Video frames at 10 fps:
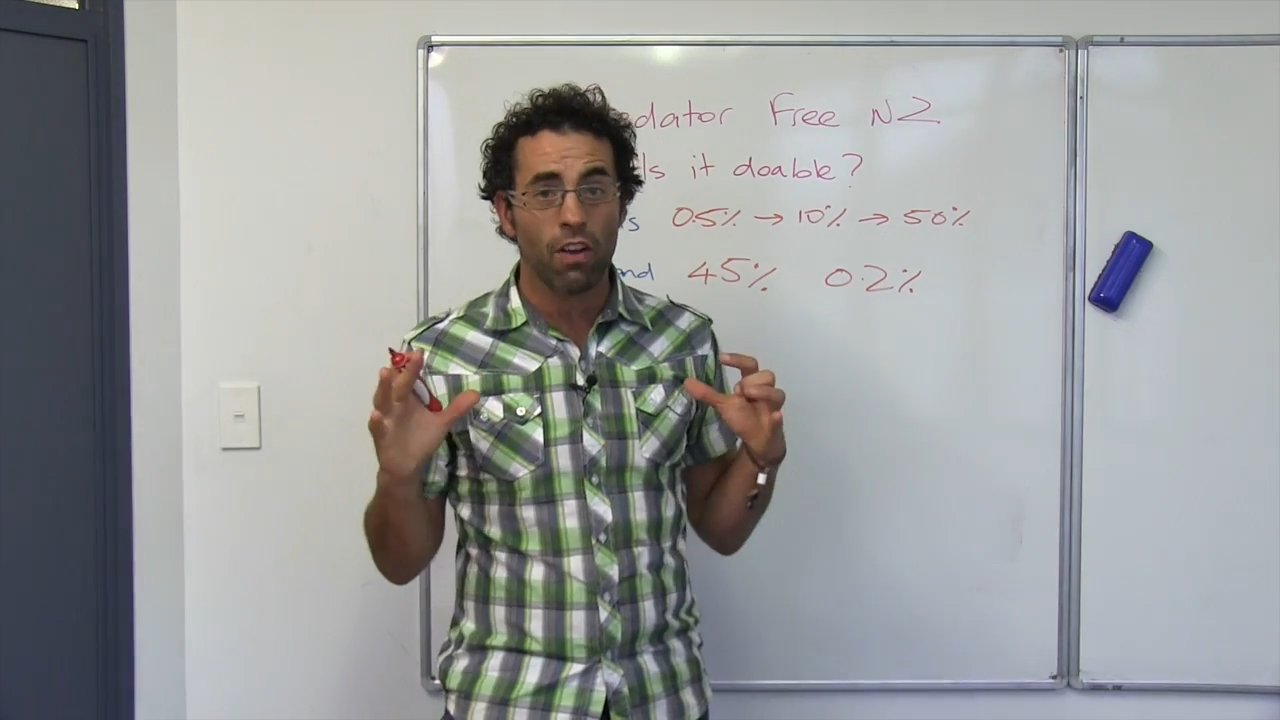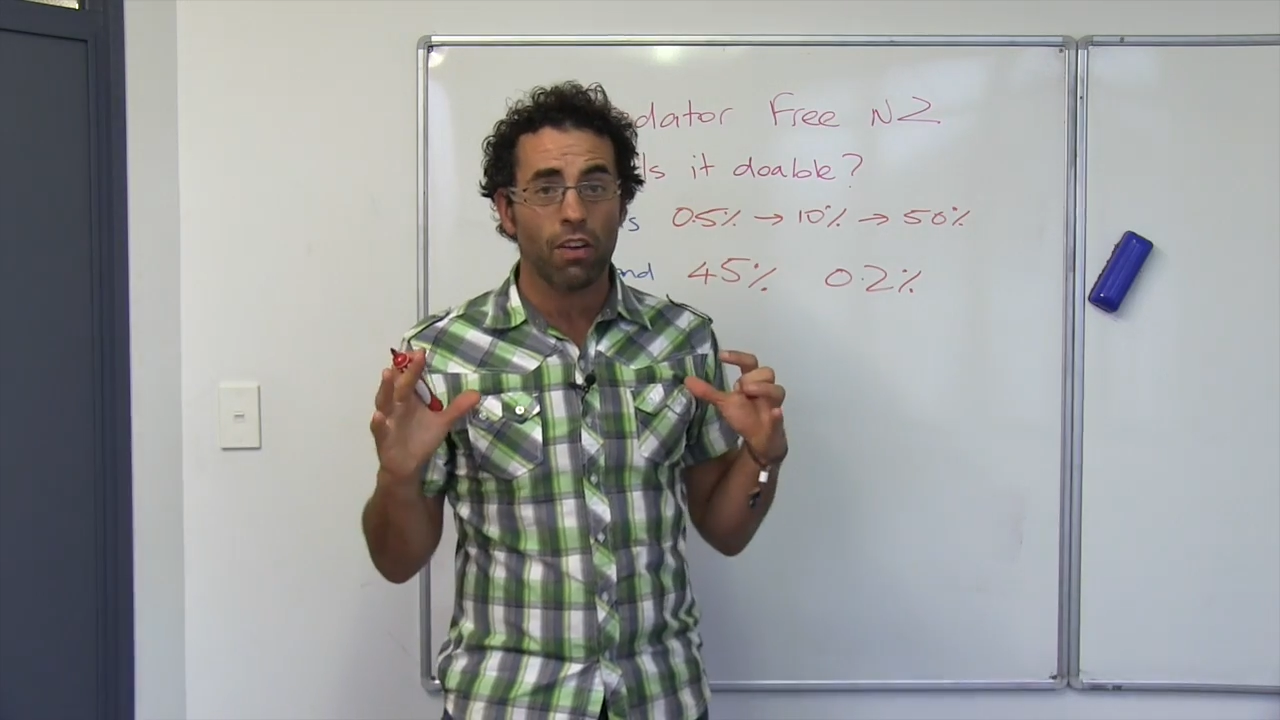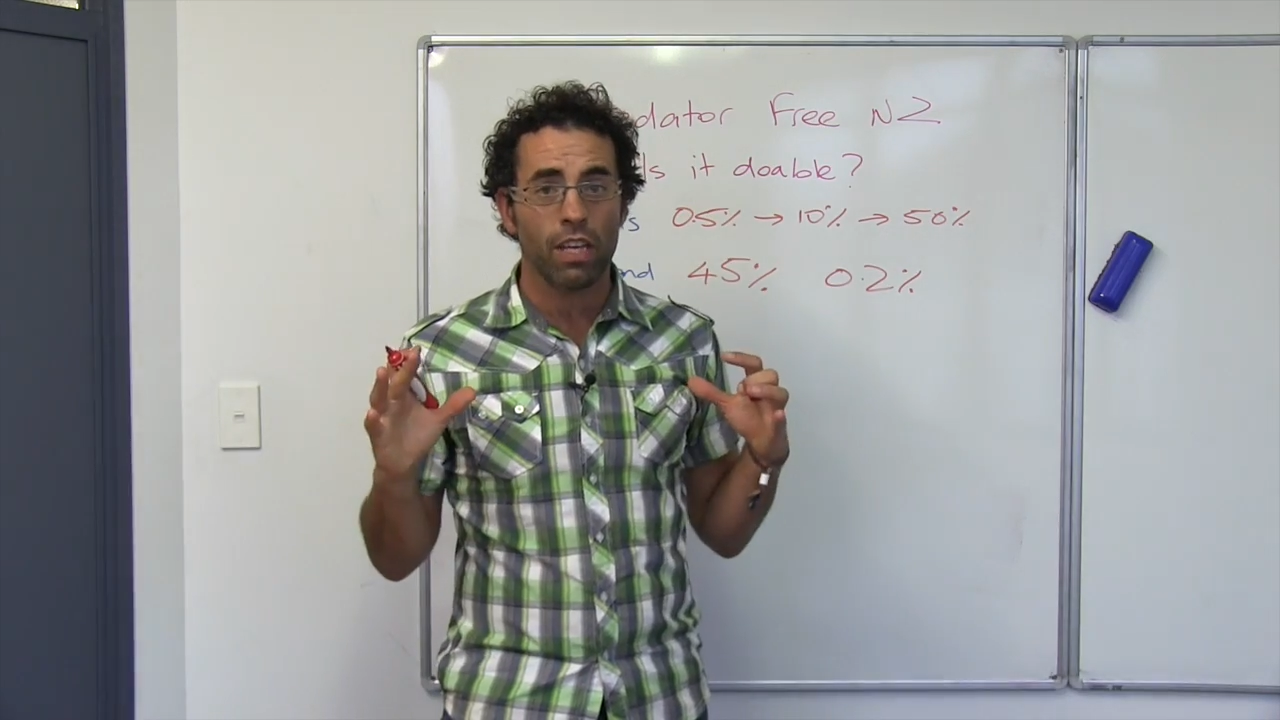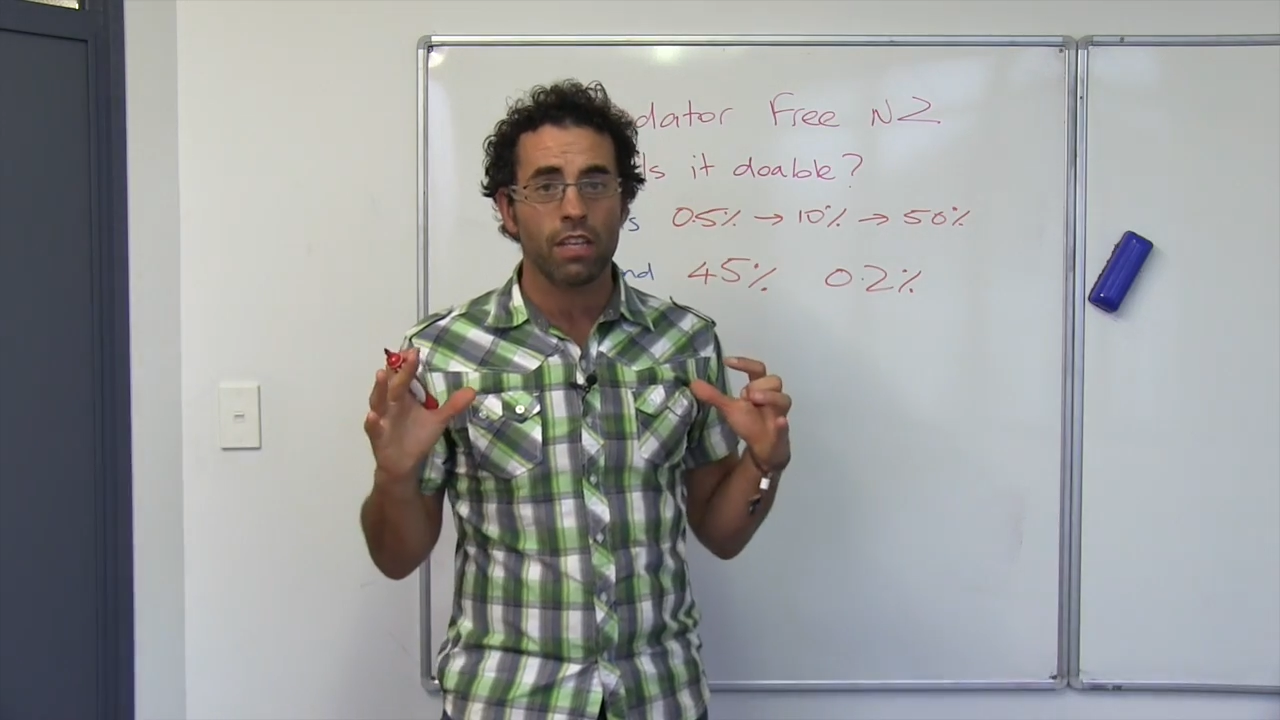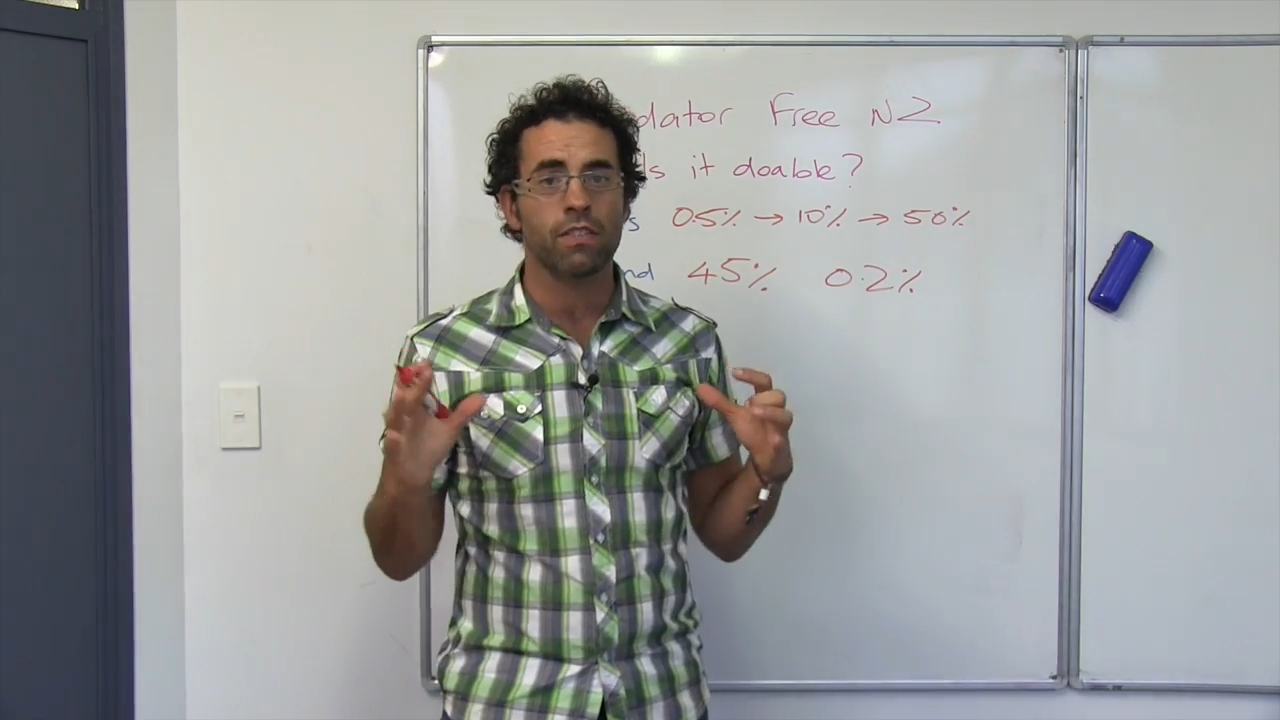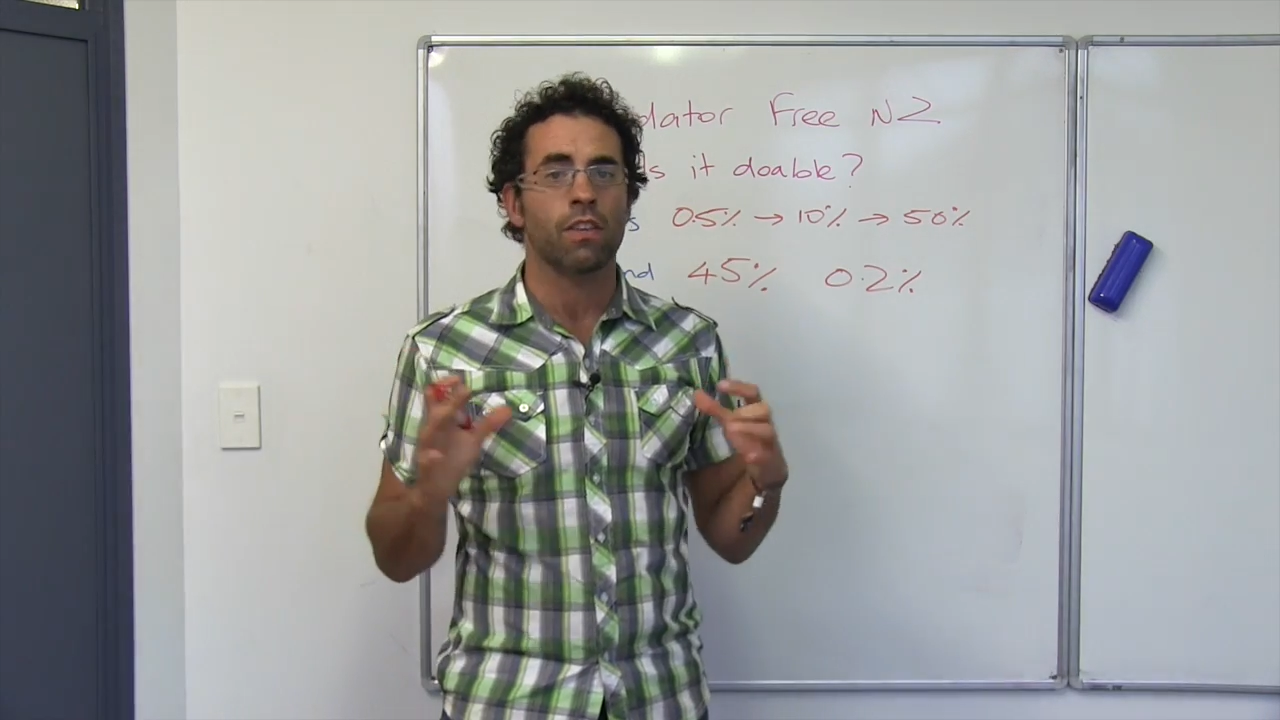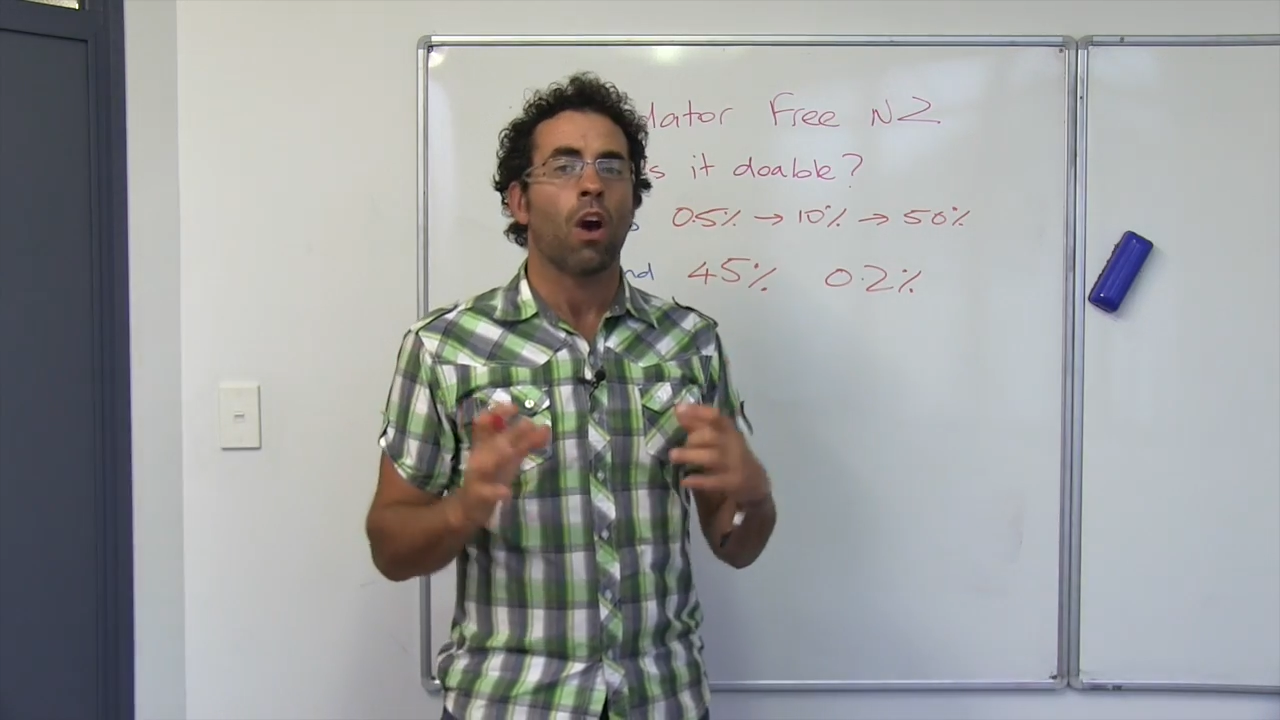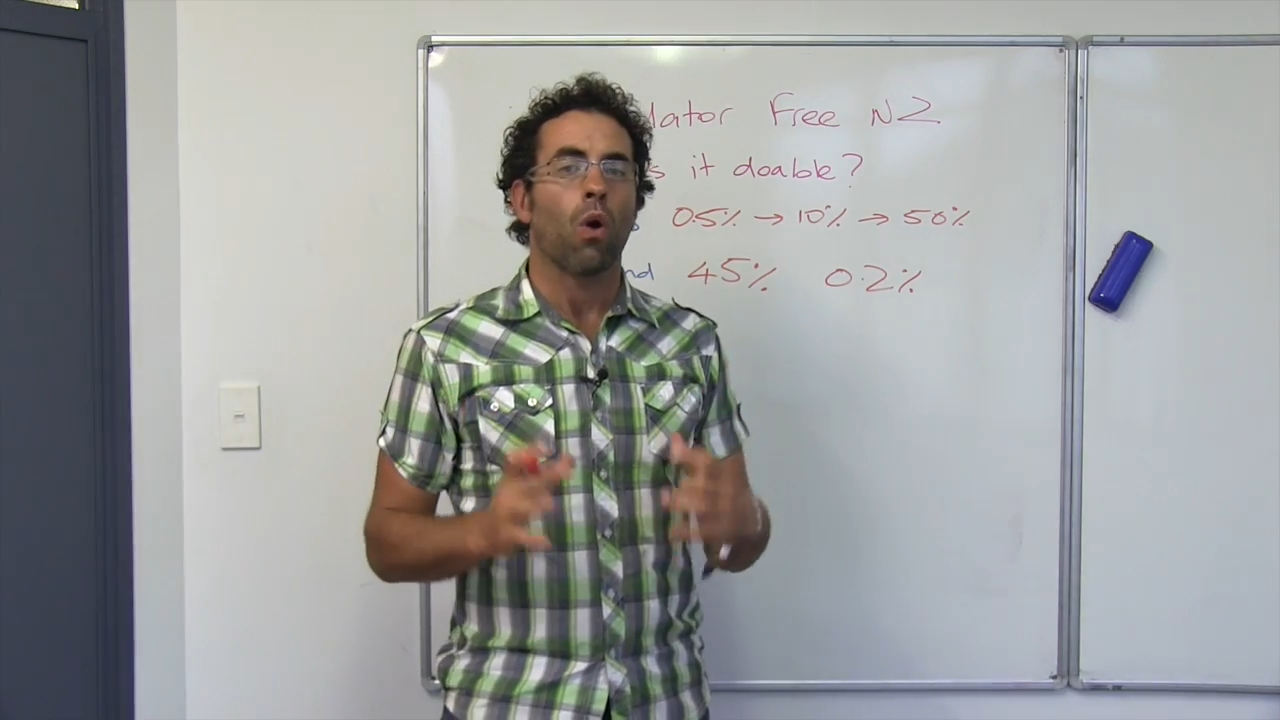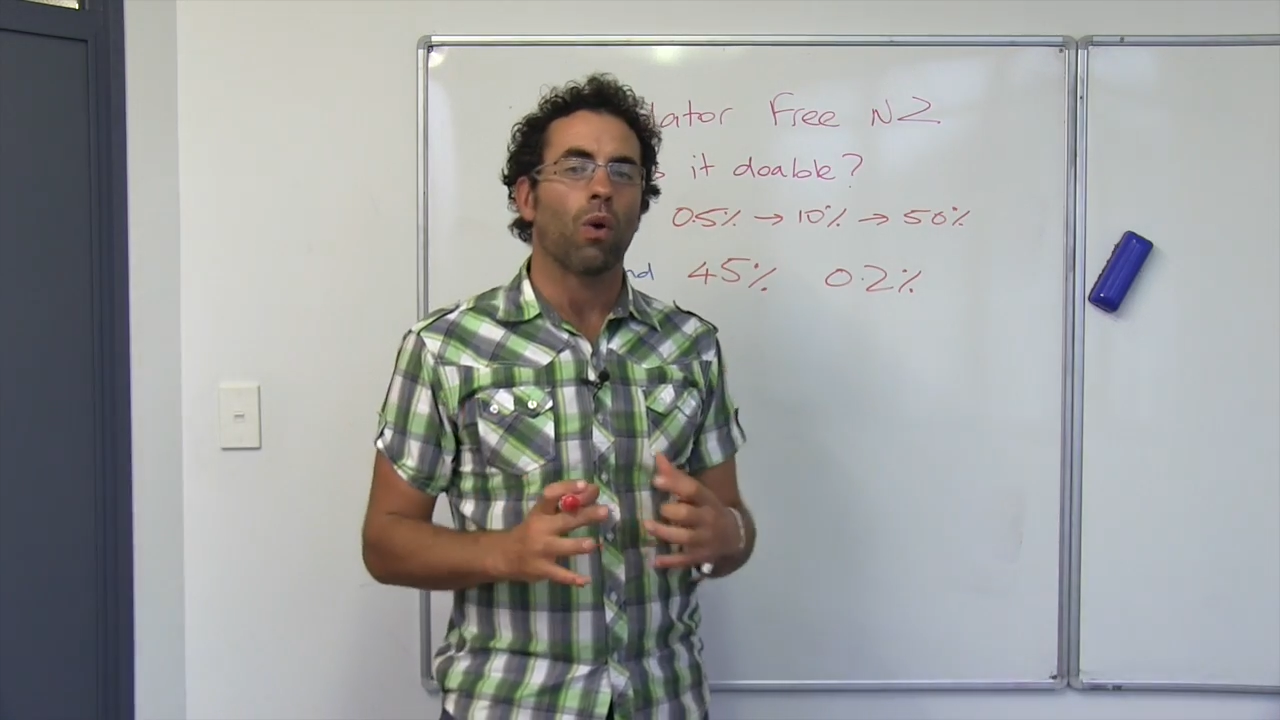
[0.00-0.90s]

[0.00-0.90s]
areas